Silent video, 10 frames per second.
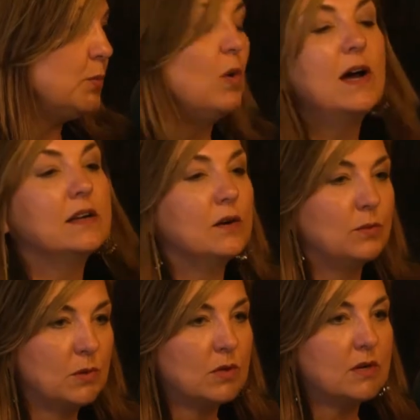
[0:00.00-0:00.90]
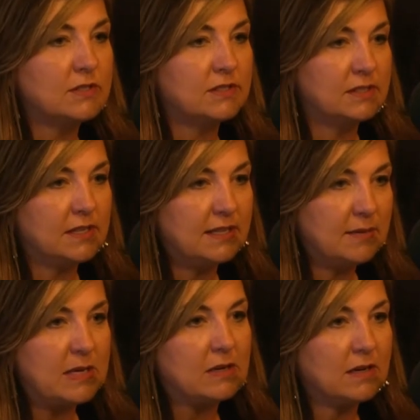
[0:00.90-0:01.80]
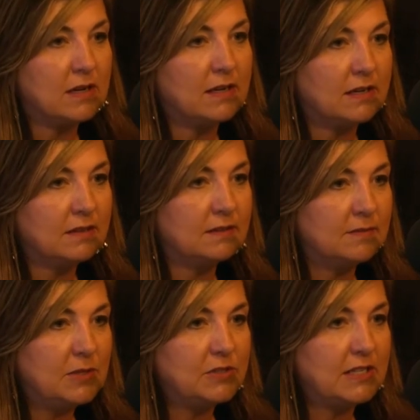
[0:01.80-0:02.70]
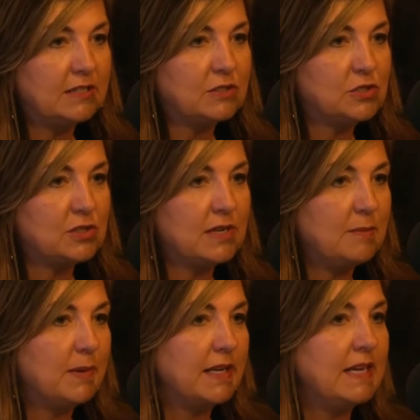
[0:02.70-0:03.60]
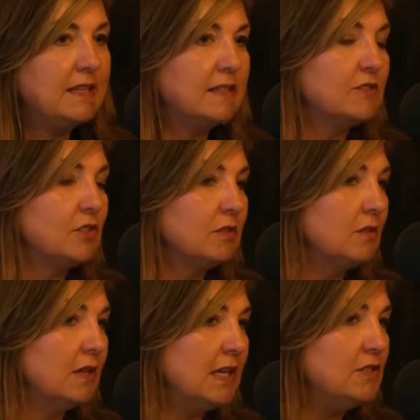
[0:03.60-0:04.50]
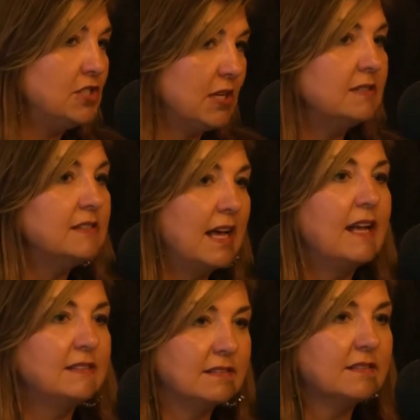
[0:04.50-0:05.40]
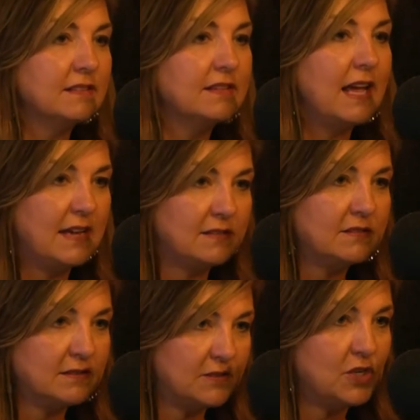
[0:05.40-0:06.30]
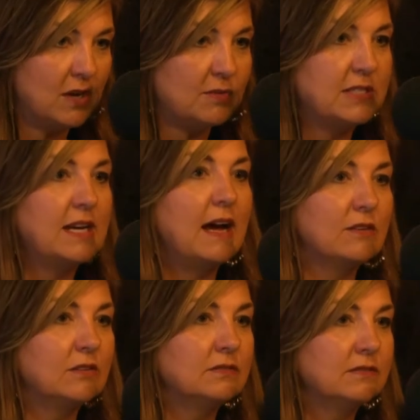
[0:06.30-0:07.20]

won awards in the Americana music industry, but he does he shuns yeah. that yeah. that genre title. I've